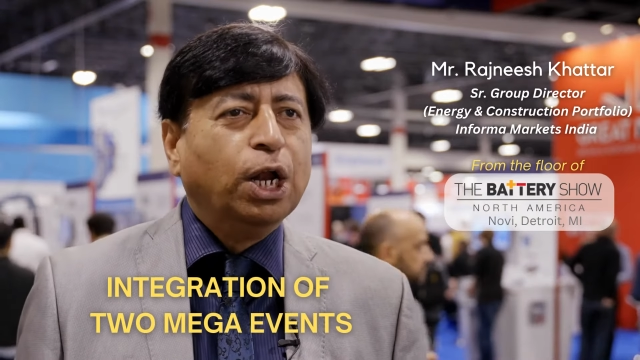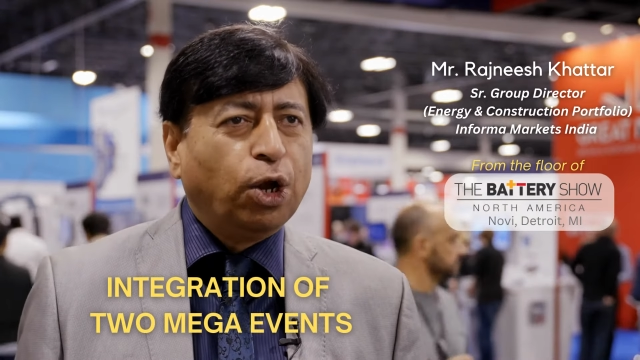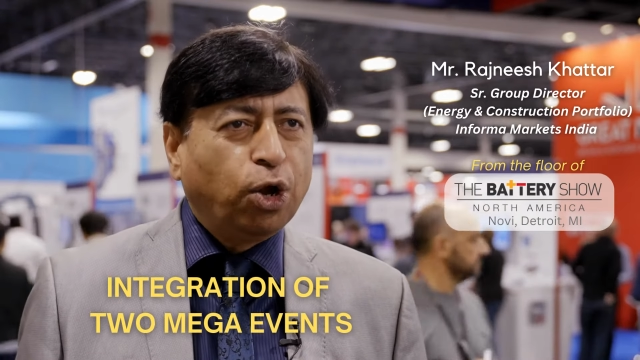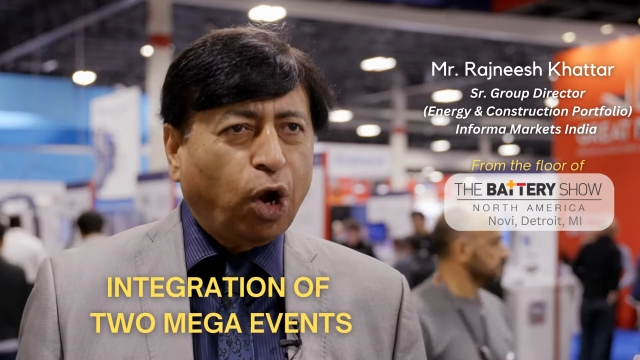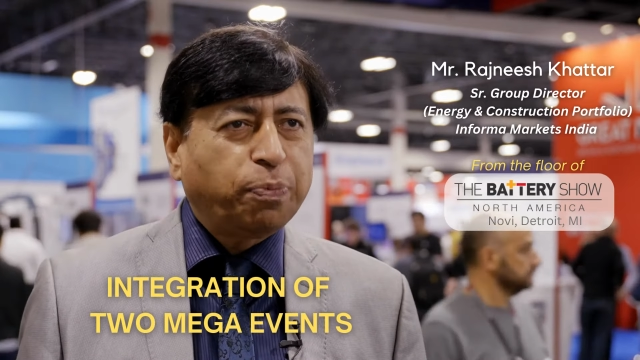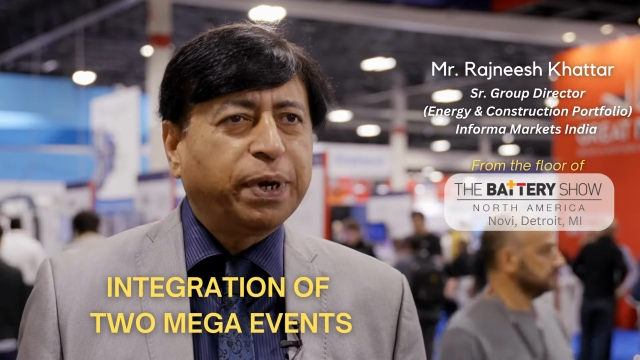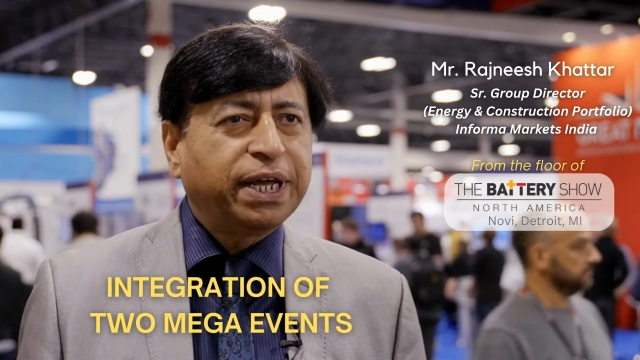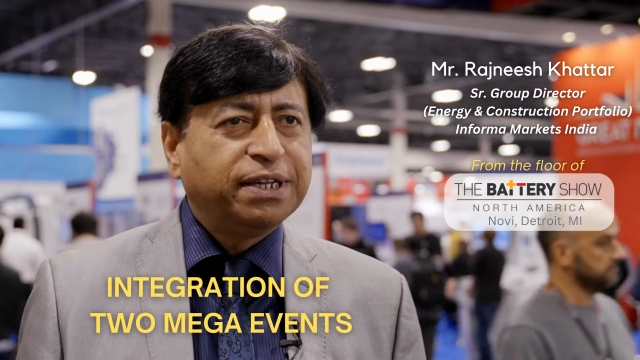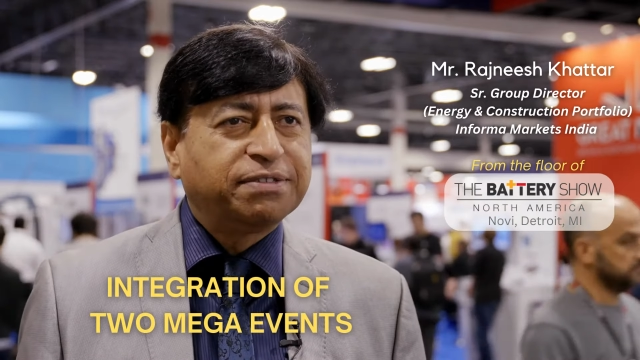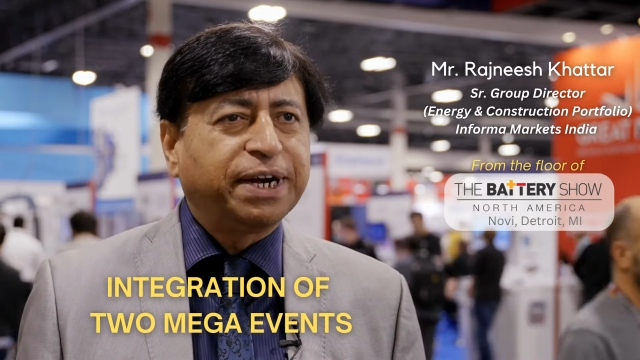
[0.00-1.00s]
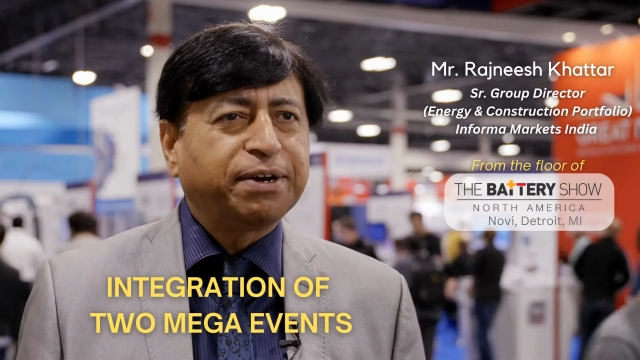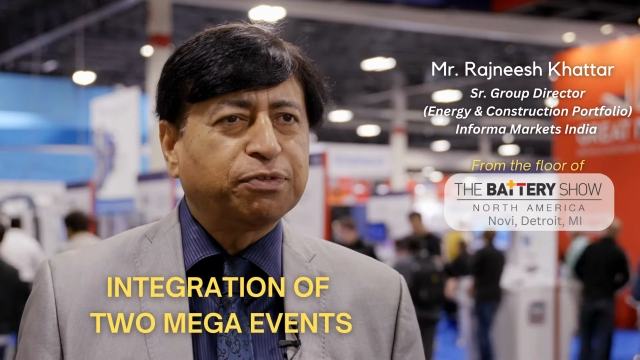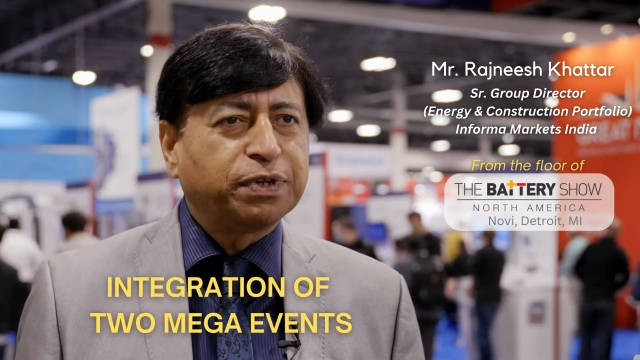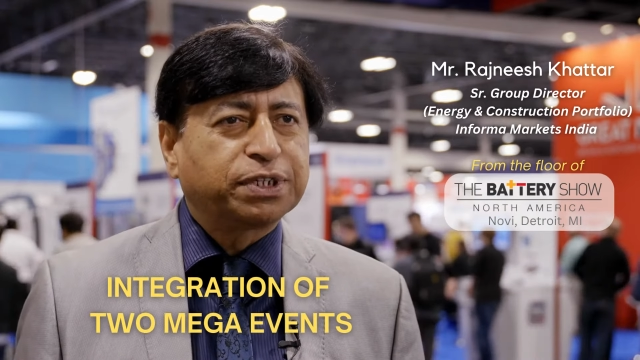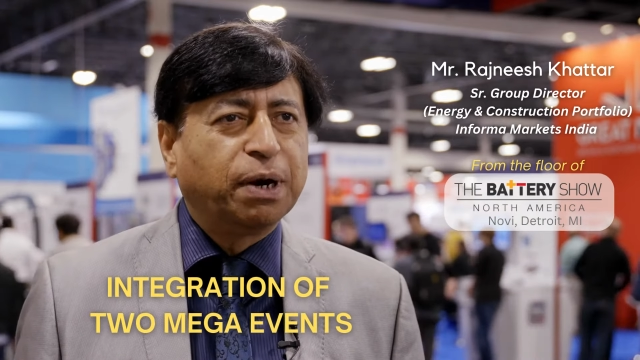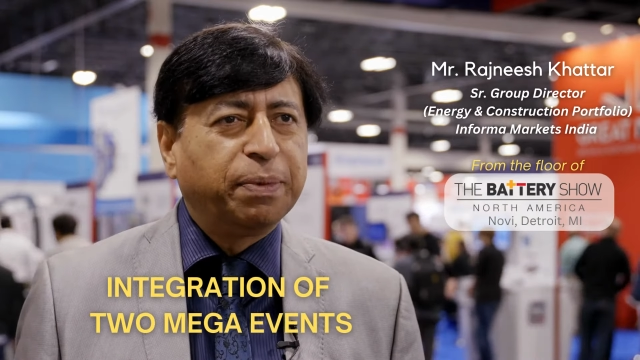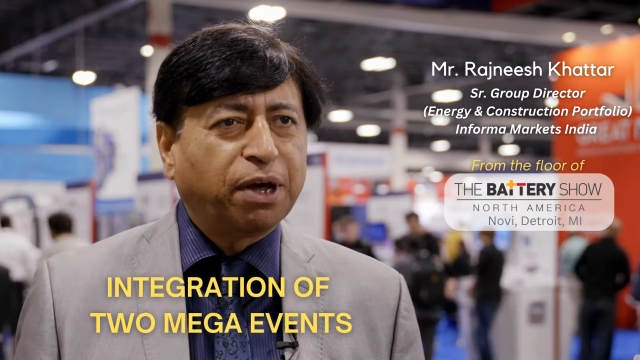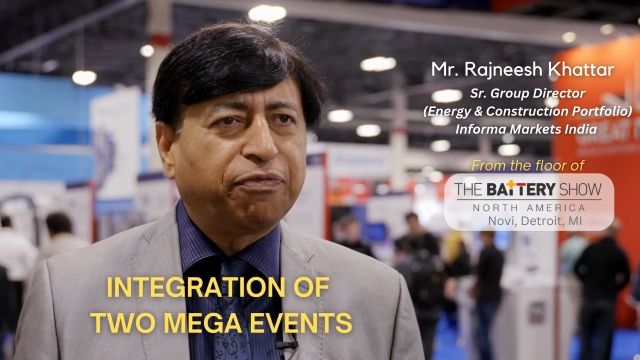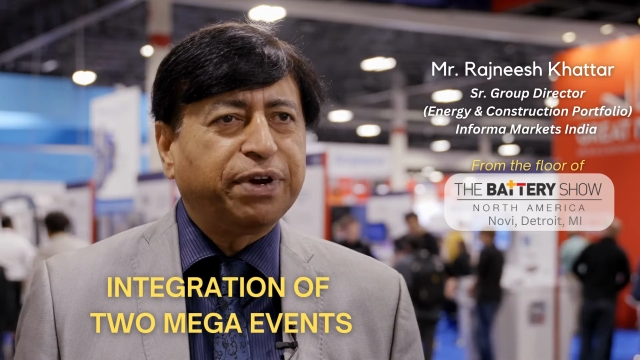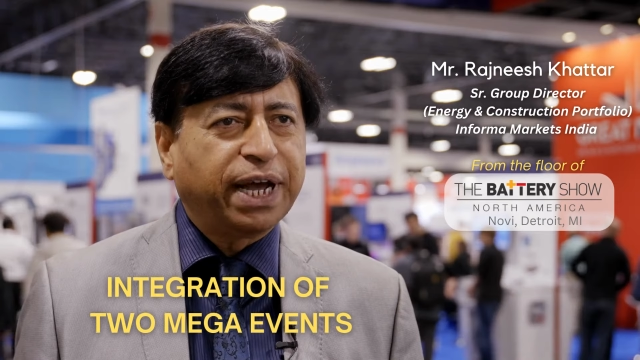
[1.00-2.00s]
lot many incentives which
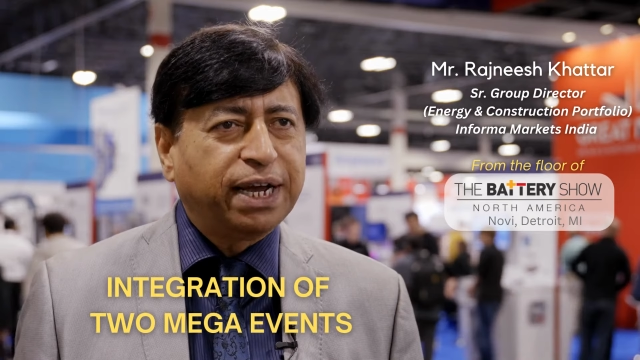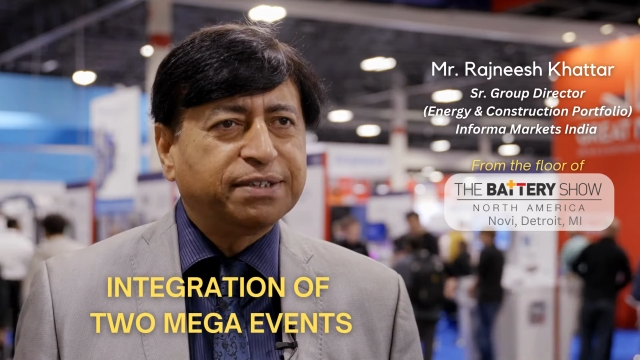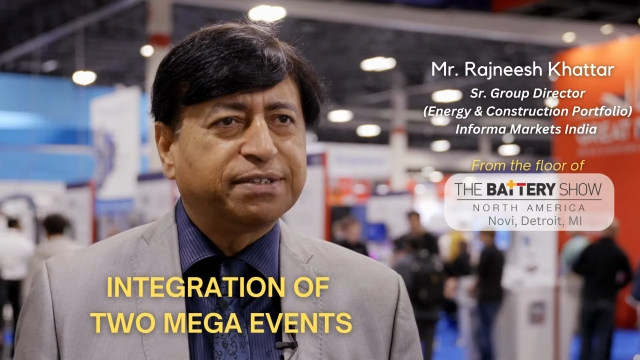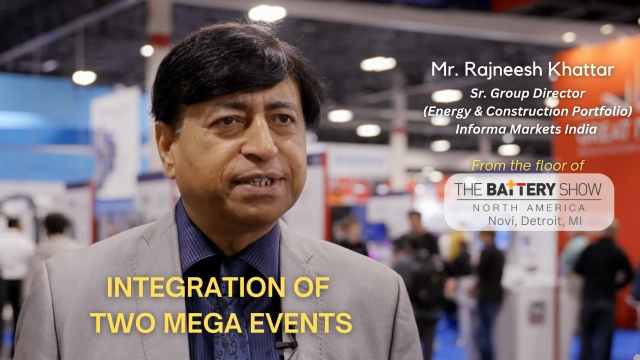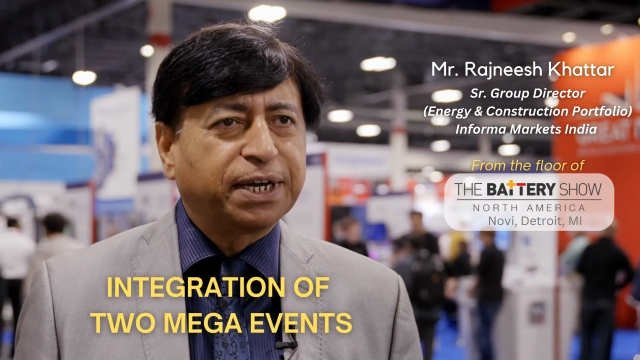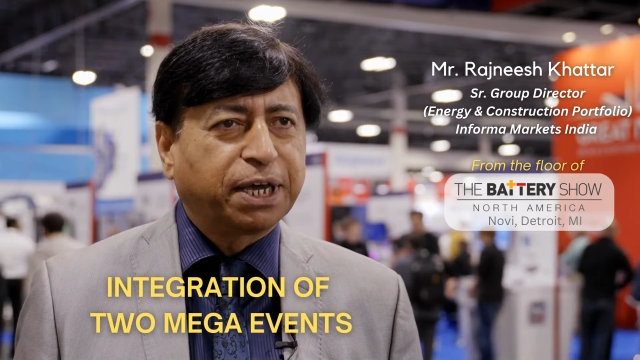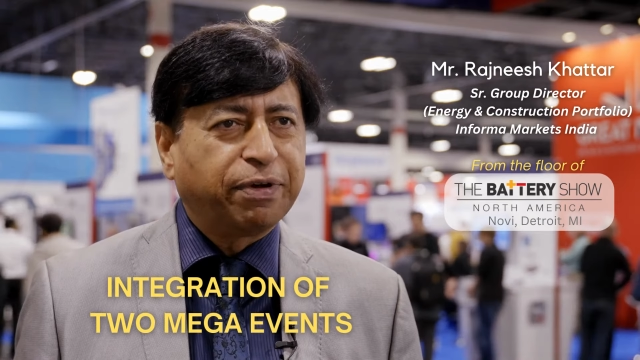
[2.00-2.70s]
Government of India is